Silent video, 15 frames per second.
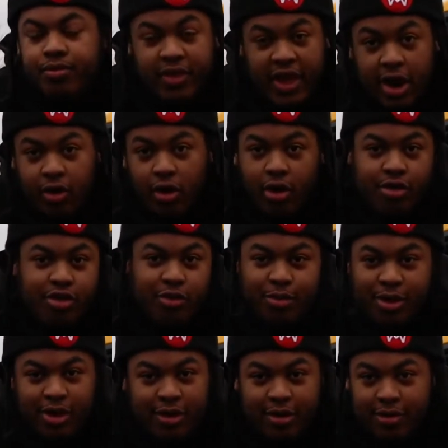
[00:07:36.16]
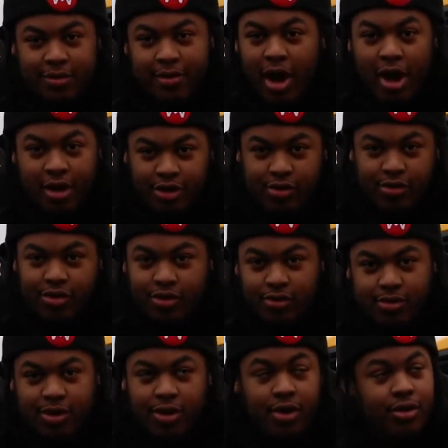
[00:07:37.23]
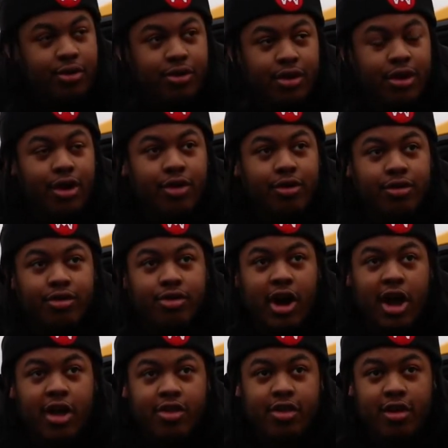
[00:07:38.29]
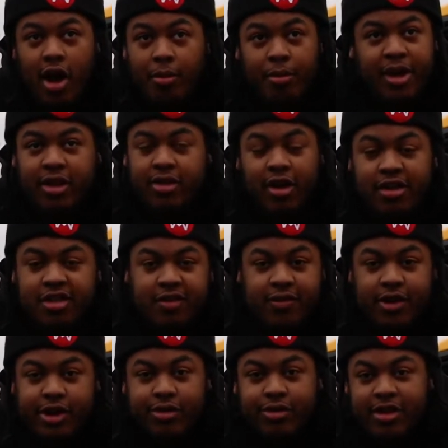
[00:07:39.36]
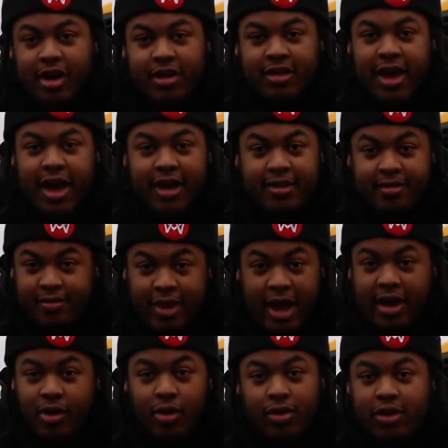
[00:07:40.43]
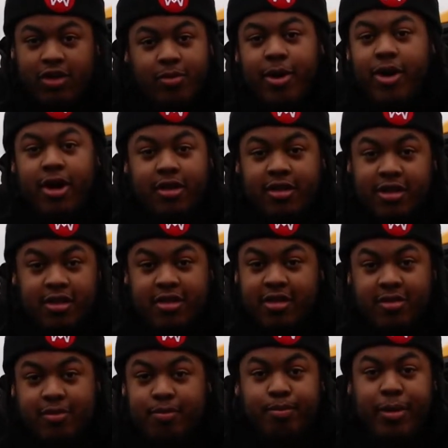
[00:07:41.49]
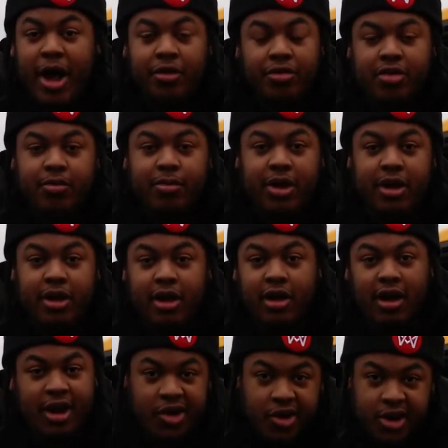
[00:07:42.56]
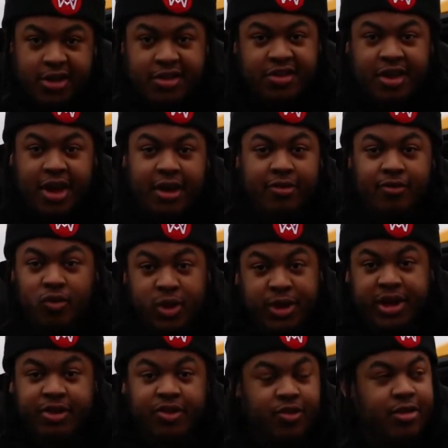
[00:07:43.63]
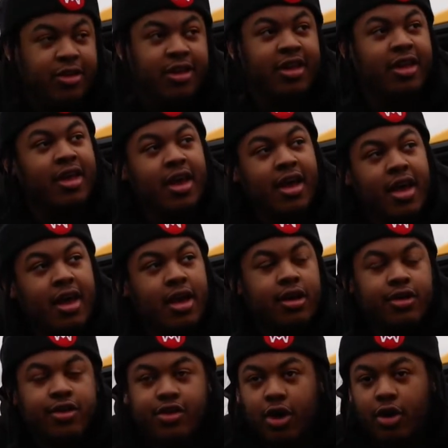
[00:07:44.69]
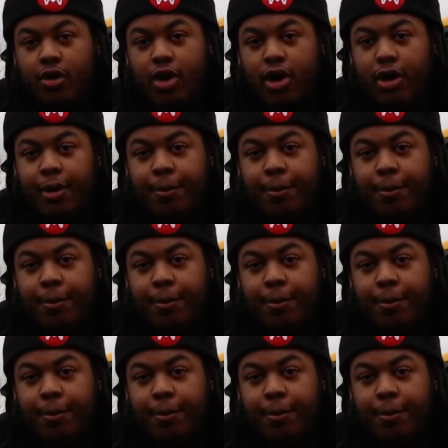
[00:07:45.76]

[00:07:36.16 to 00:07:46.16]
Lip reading: that'll also be on YouTube, so you know, you guys, I'll make tons of videos out of that. That whole experience is bound to be hilarious and really interesting. So